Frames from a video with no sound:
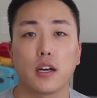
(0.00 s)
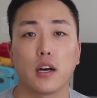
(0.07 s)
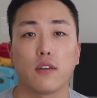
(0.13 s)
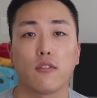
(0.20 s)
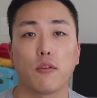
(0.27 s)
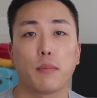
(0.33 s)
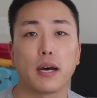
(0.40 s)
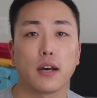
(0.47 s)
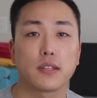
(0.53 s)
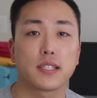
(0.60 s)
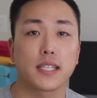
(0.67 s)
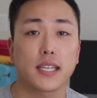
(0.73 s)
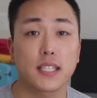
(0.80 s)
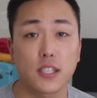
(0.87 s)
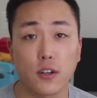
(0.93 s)
of about
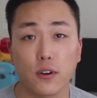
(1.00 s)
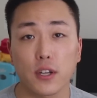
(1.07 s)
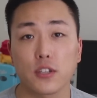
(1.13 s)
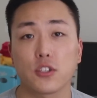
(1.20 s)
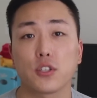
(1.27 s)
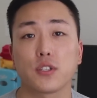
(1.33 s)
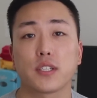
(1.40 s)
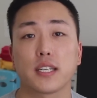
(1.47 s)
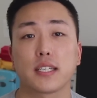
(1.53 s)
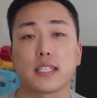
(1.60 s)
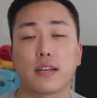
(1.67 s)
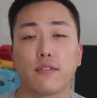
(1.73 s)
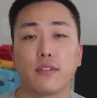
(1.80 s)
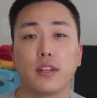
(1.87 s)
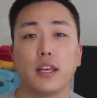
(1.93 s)
630 to
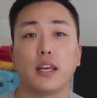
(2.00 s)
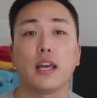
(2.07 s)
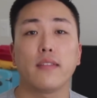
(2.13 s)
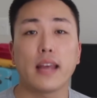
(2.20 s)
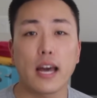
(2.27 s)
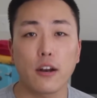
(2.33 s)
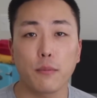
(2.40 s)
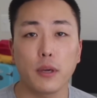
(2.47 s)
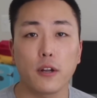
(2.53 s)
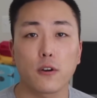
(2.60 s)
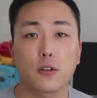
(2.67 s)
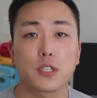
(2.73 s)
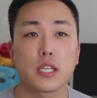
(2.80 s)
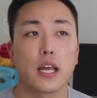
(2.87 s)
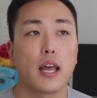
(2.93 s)
670
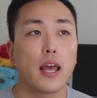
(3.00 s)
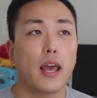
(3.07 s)
nanometers.